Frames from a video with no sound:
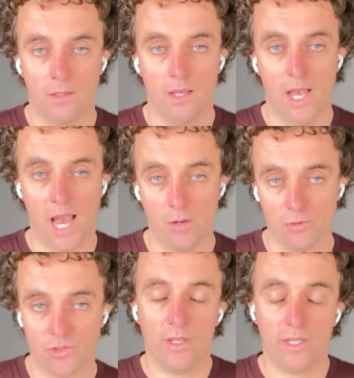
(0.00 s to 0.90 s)

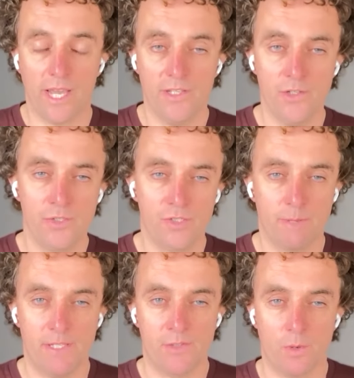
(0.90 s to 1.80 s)
Ouch. Can you
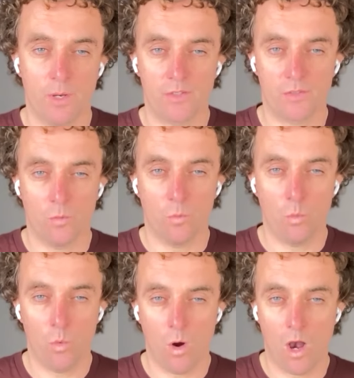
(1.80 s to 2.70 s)
explain to us
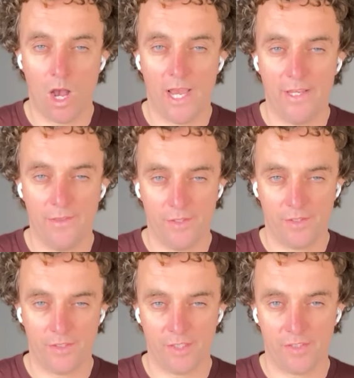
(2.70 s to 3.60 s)
why this
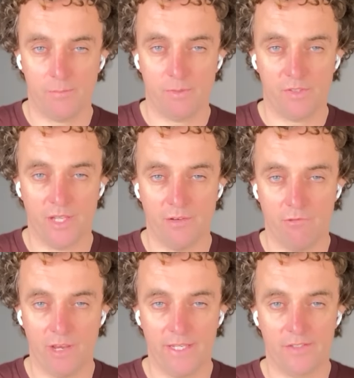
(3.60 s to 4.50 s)
60%
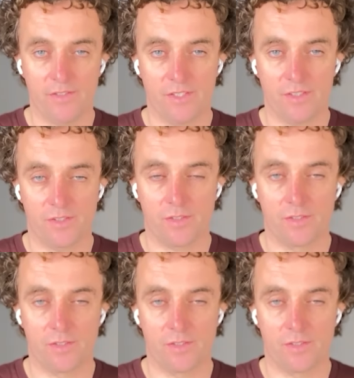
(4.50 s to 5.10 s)
rate exists?